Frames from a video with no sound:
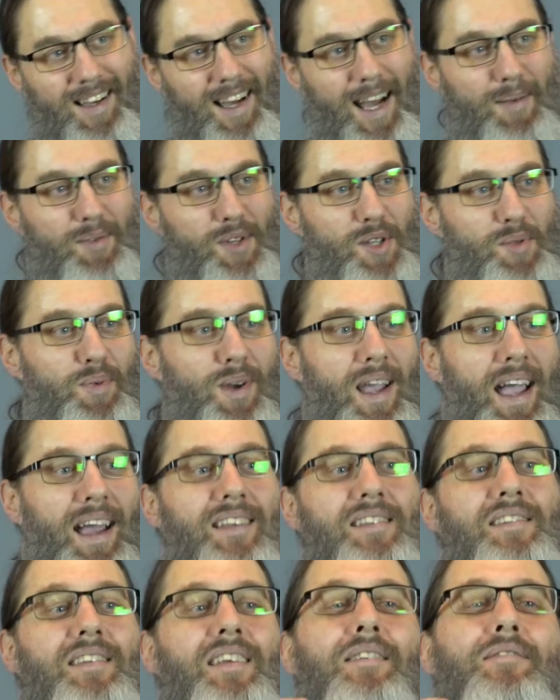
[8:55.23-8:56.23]
I'm just
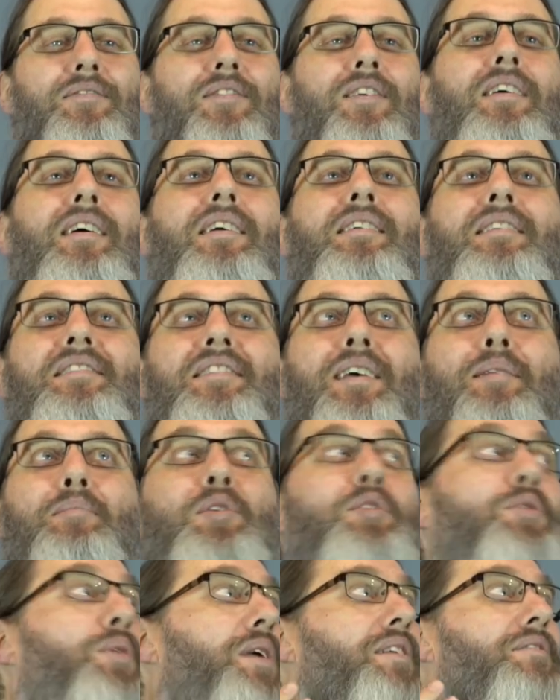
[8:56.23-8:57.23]
practicing for
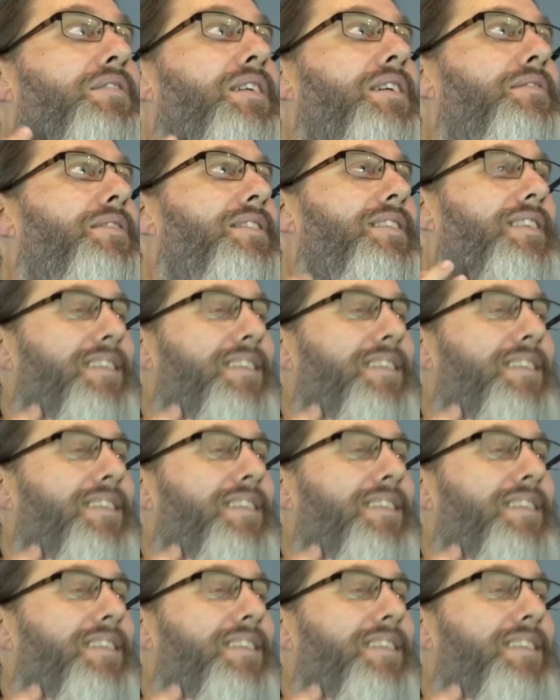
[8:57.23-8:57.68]
December 25th.